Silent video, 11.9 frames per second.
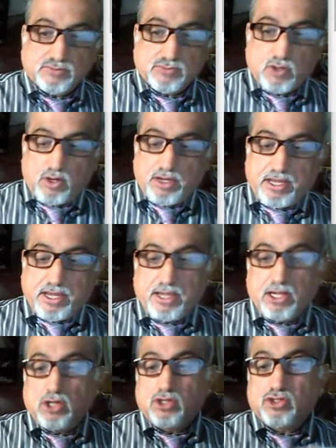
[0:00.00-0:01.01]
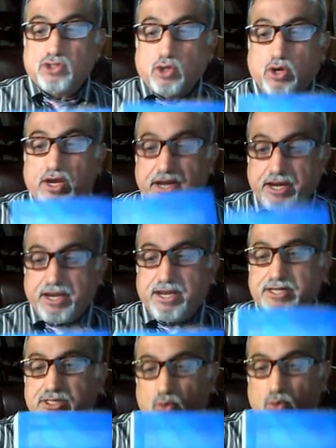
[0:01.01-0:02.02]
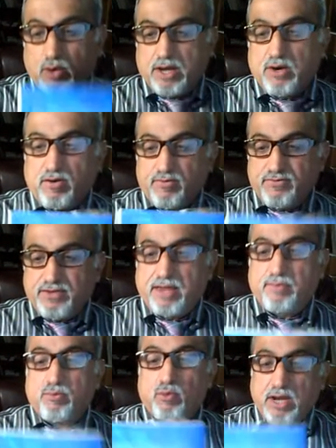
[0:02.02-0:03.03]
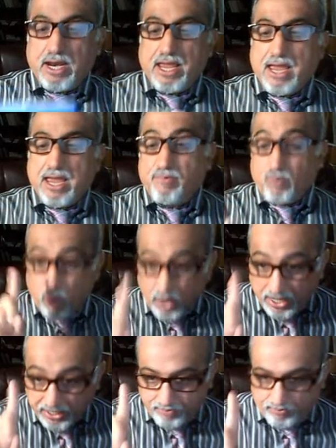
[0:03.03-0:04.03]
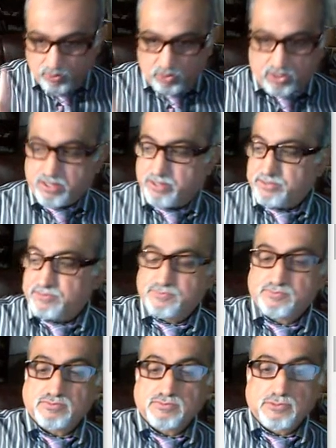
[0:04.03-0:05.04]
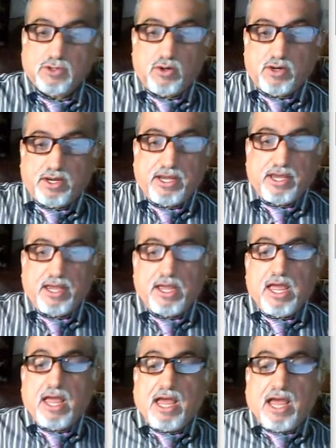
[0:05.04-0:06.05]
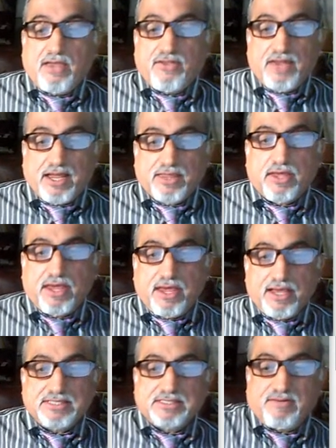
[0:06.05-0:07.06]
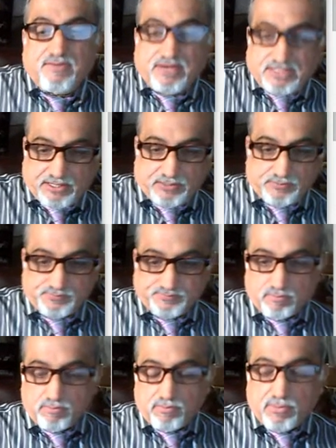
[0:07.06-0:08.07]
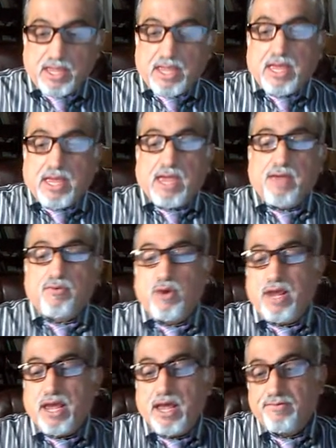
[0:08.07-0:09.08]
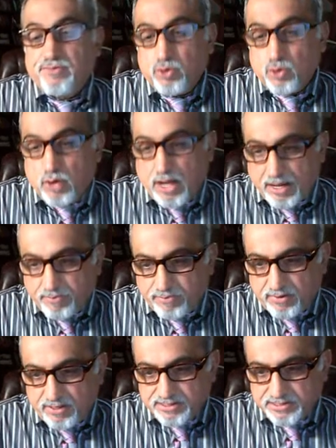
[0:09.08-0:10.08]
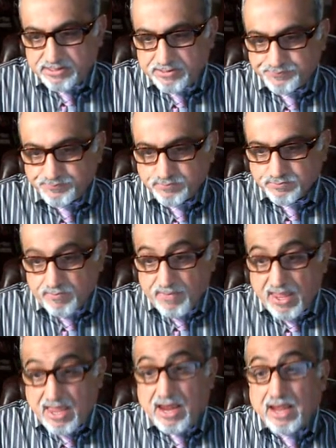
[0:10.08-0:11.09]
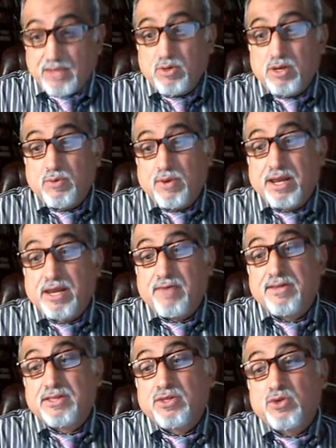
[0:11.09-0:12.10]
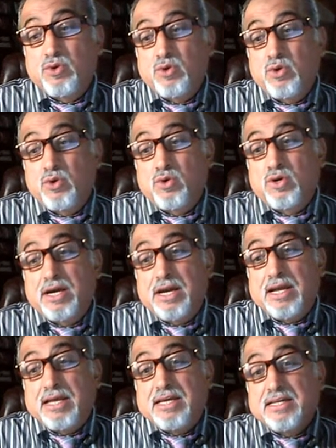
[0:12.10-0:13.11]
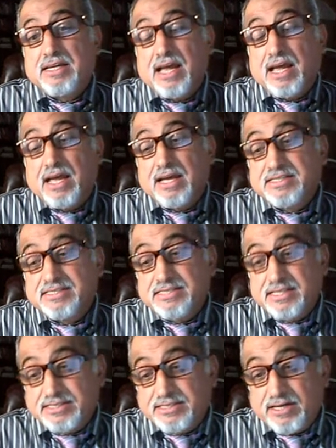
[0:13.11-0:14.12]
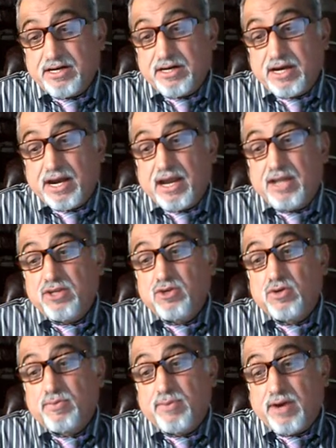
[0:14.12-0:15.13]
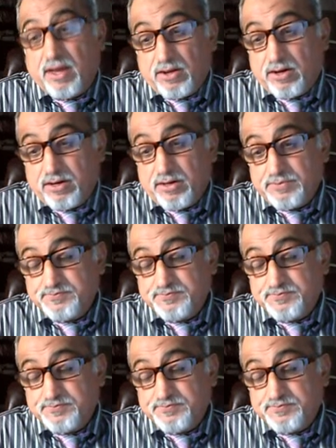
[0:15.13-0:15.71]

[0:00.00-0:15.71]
Okay, so each one of them will have one book. Okay, and that is division. If we have 2 apples and we want to give it to your sister and your brother,